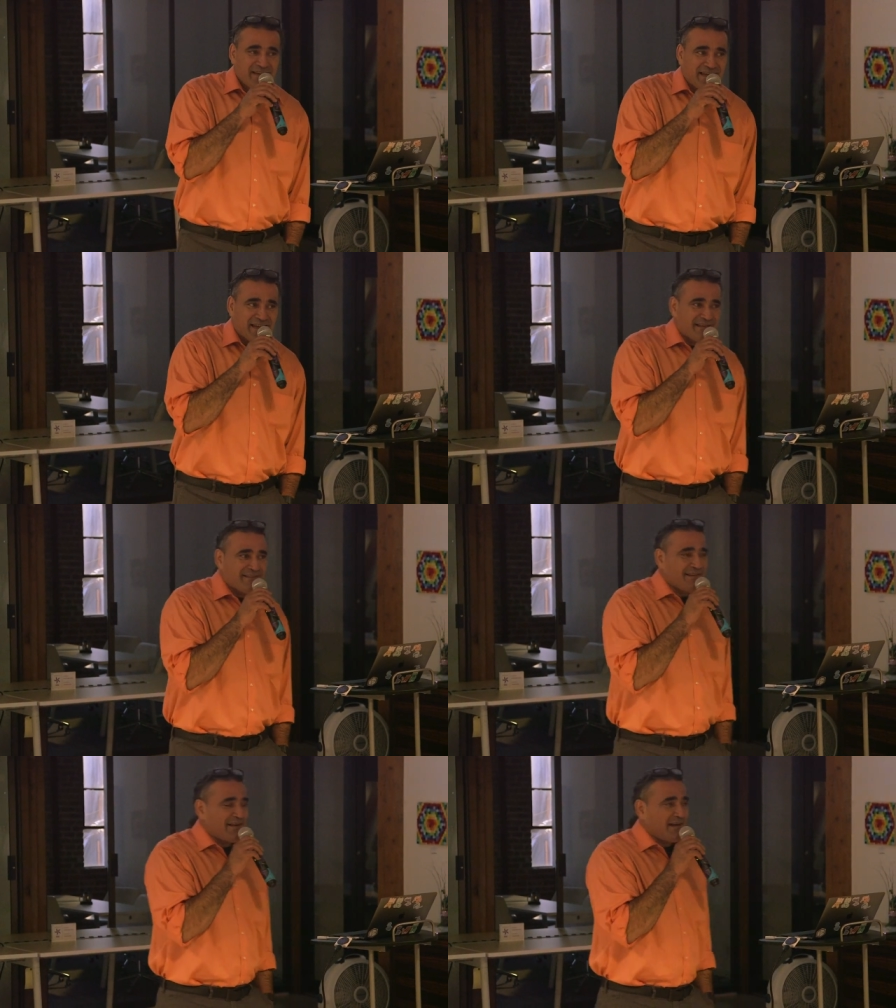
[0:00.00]

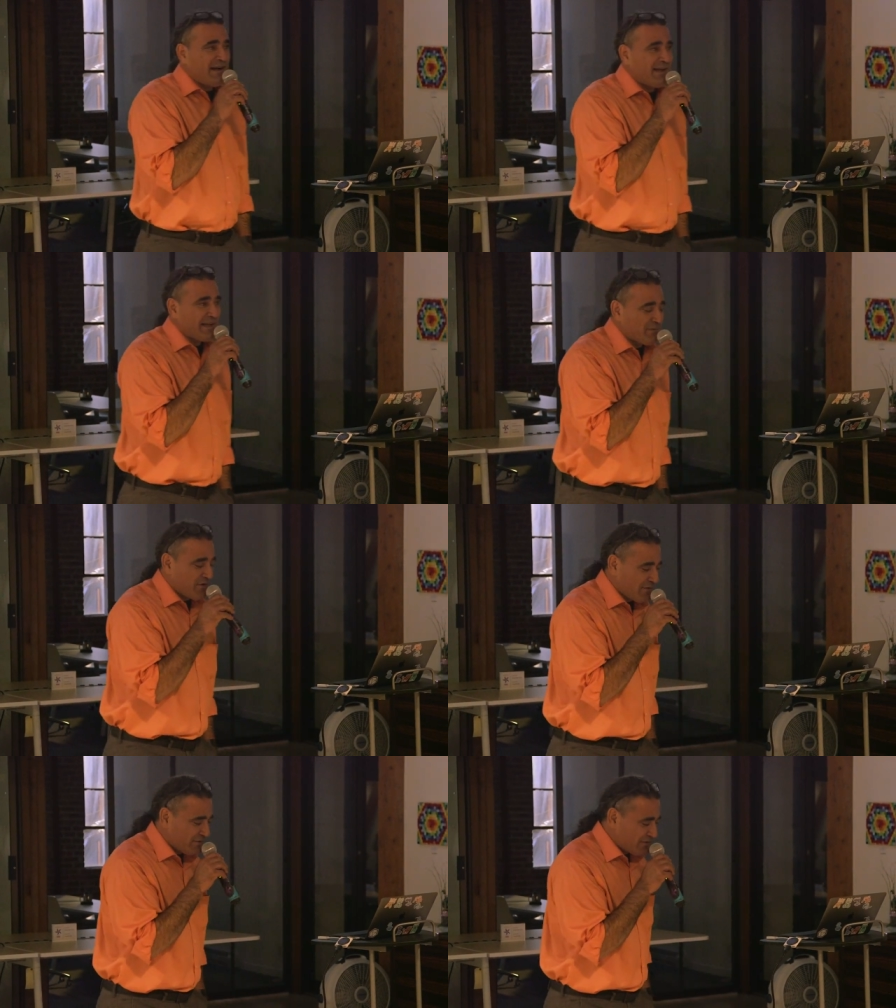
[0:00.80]
And uh, I am
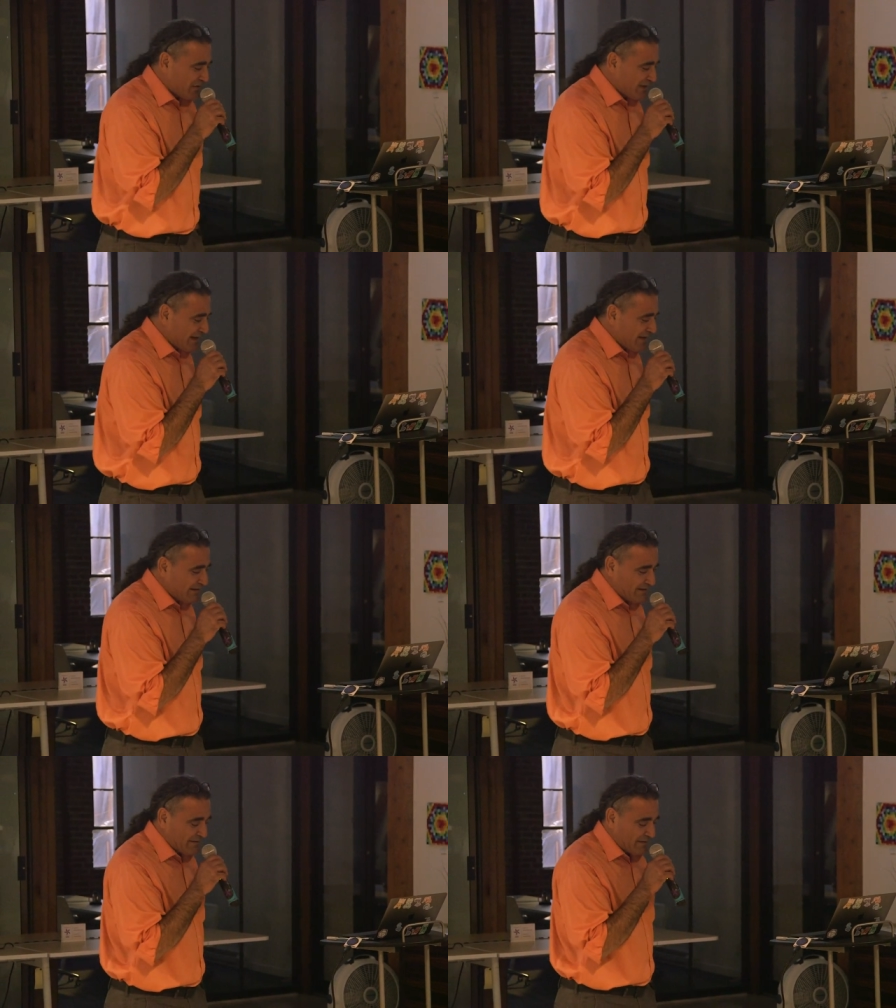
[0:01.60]

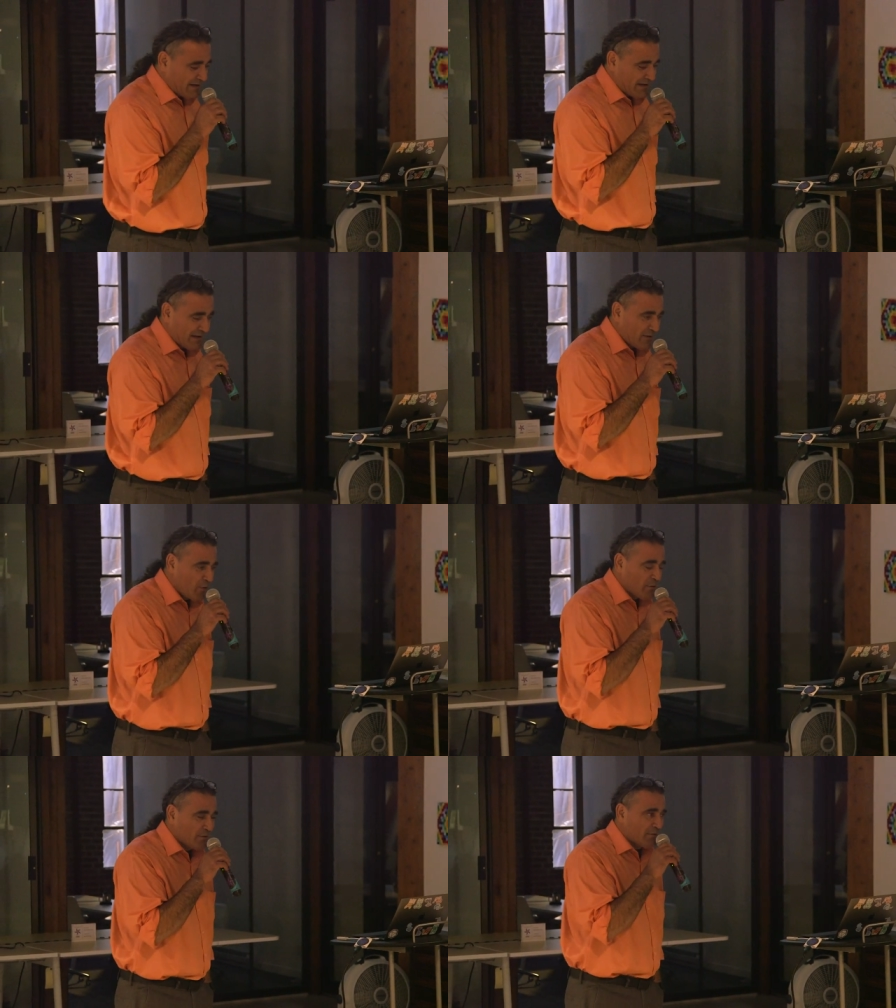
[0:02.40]
currently the
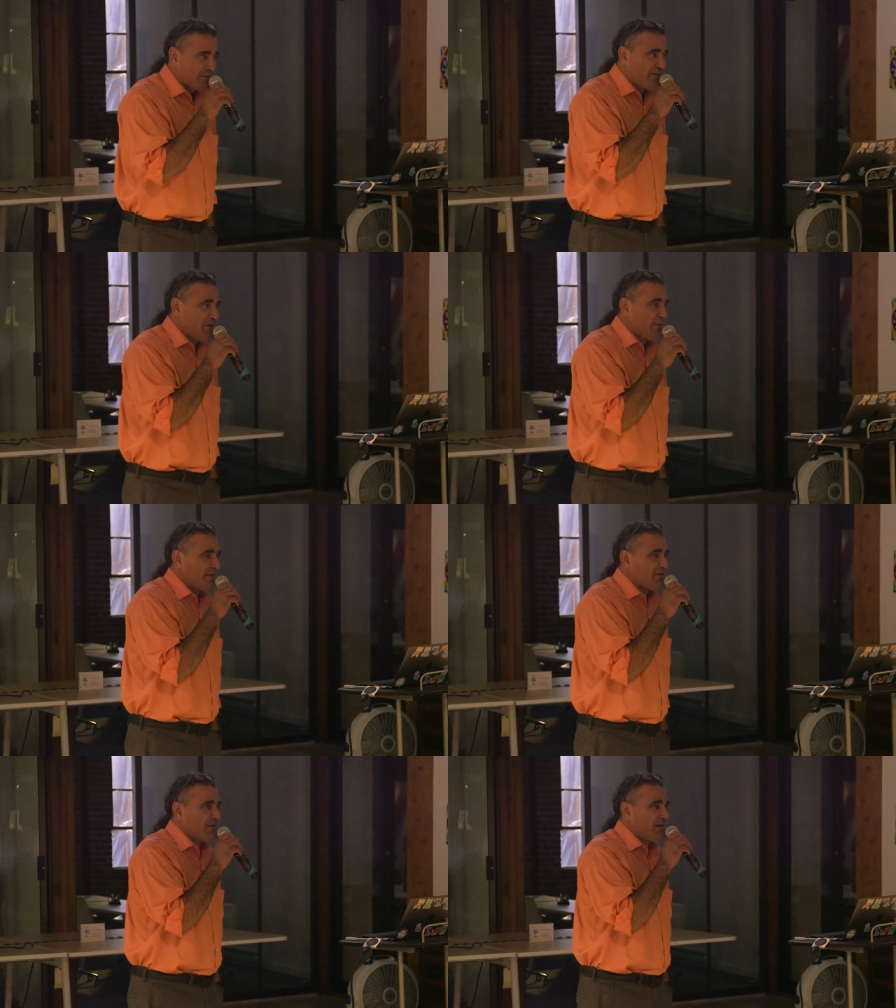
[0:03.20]
holder of
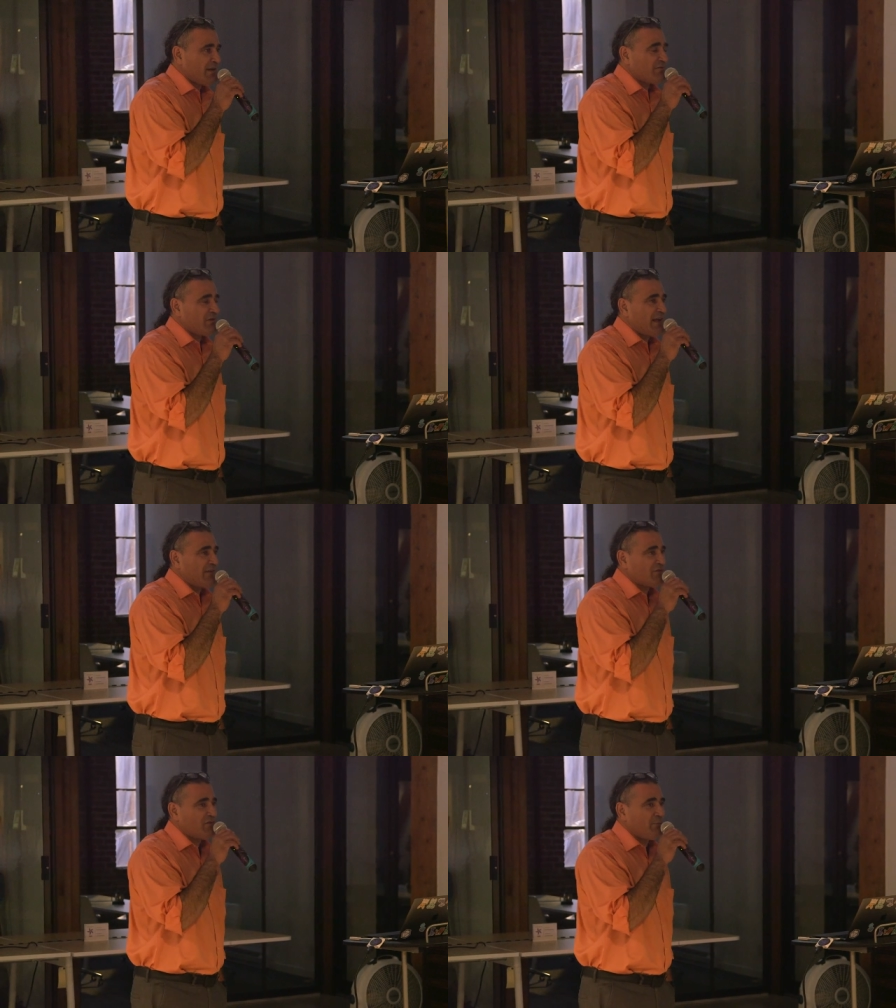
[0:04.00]
US and
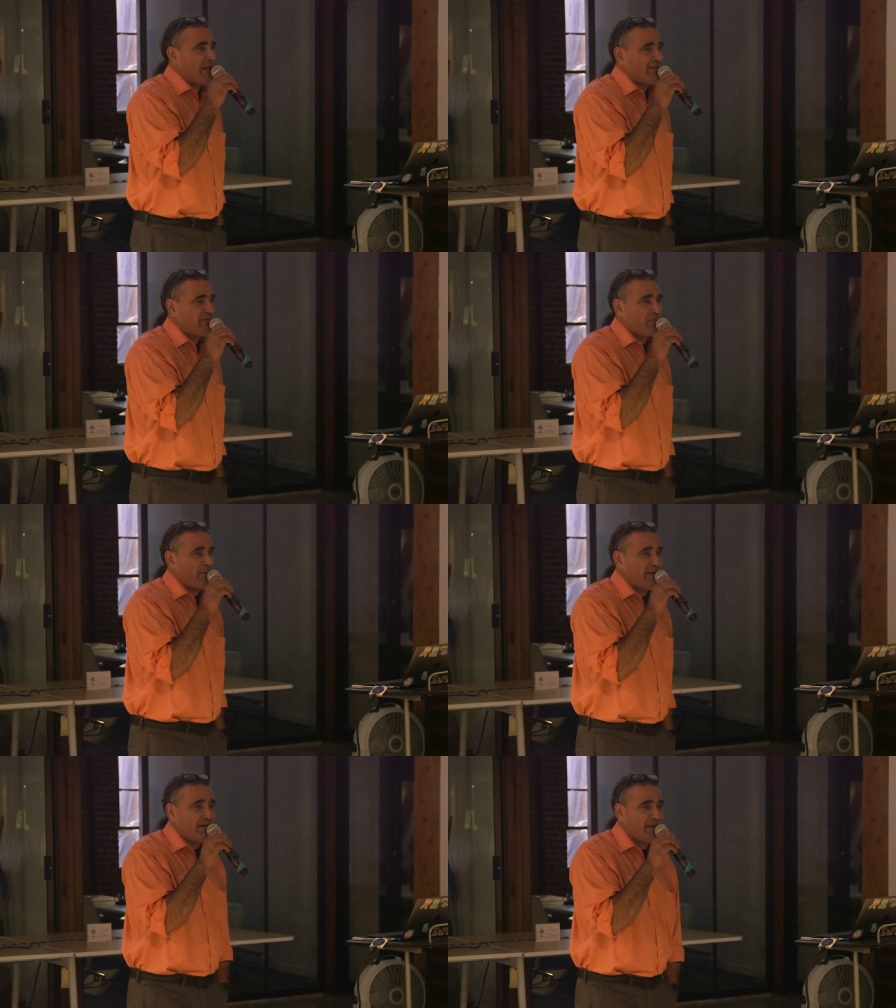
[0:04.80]
international patents
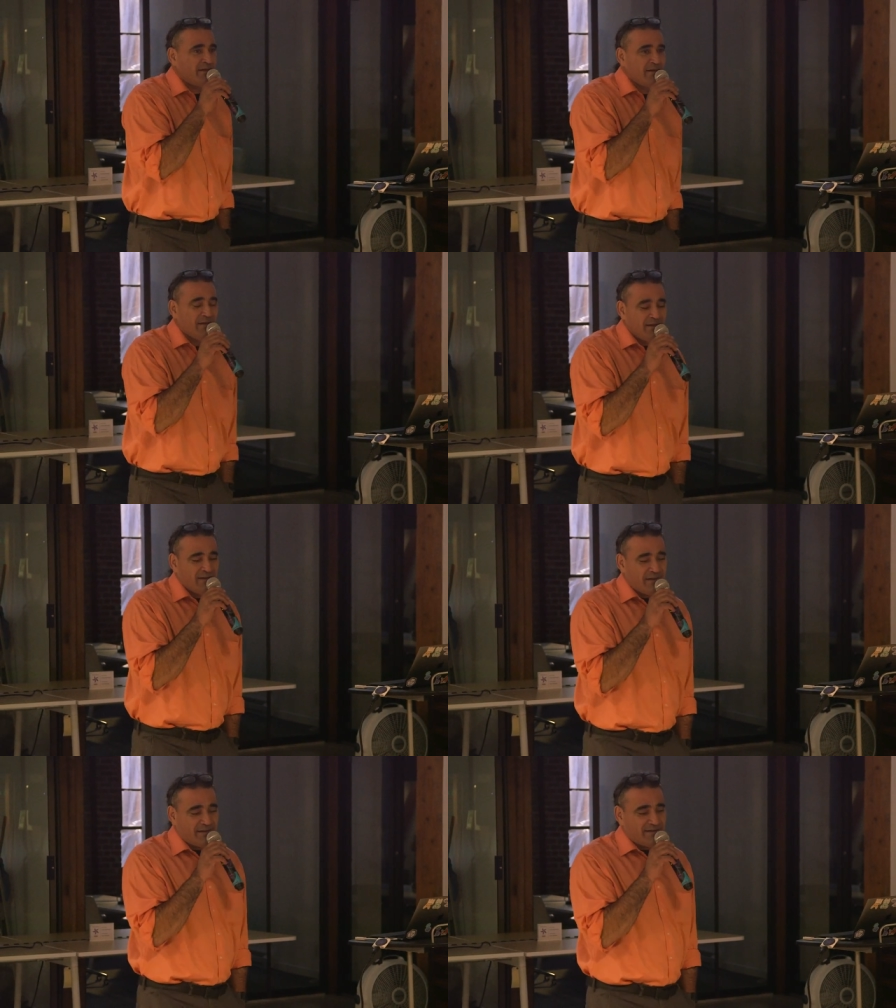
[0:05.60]
pending
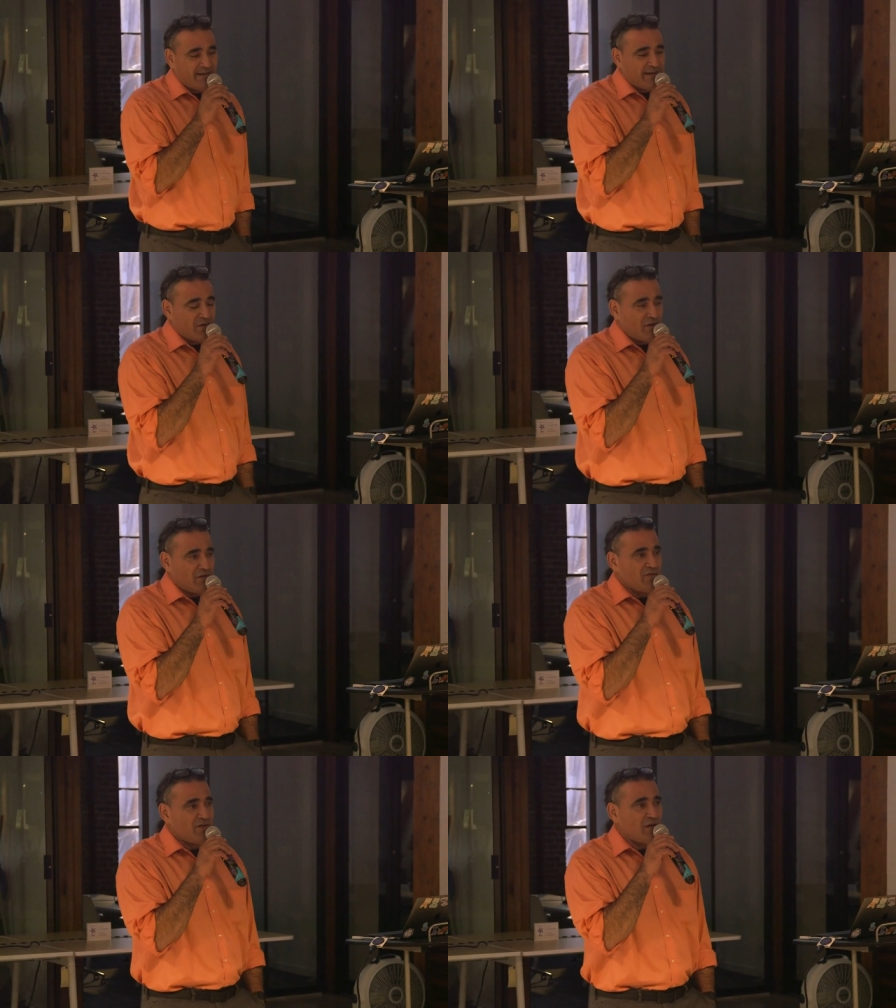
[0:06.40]
in a
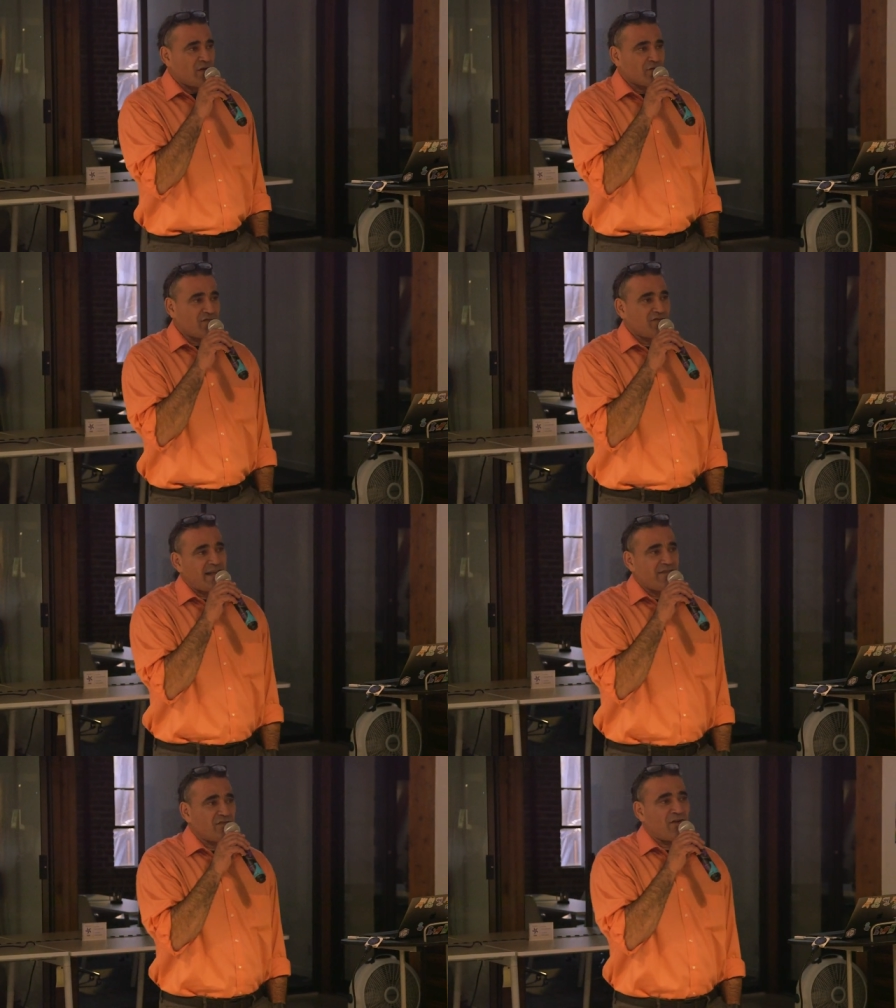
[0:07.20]
technology called
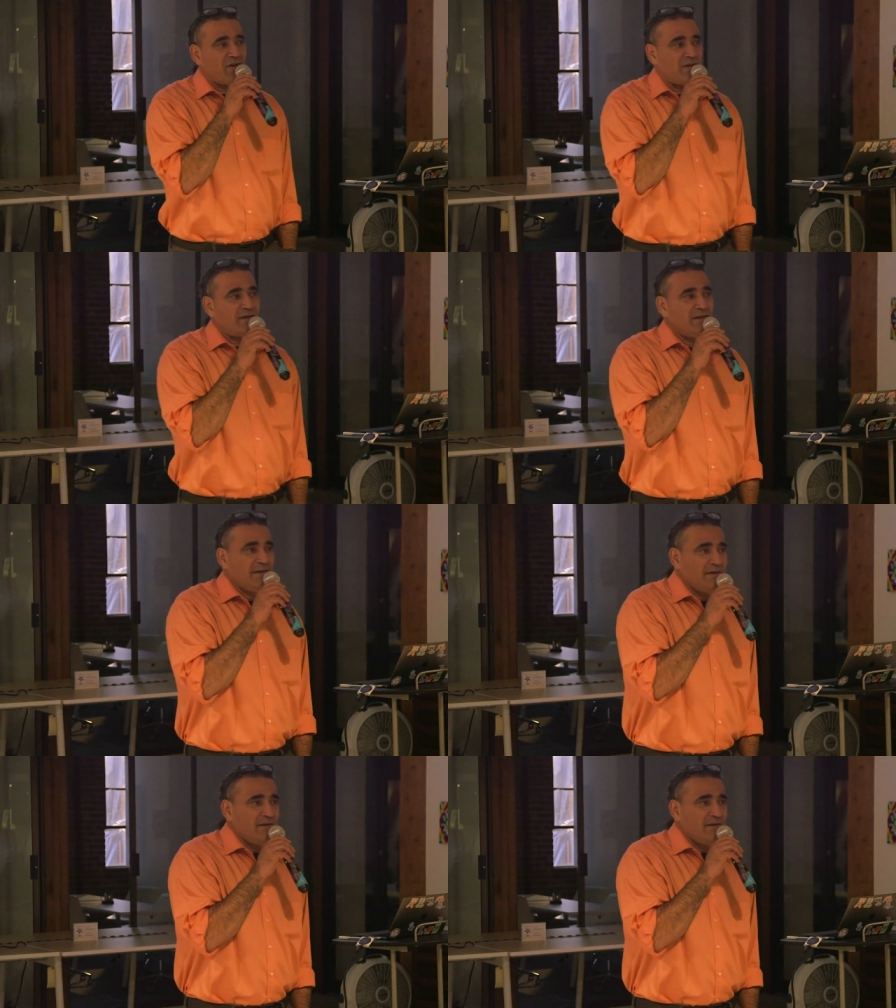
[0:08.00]
StateSong.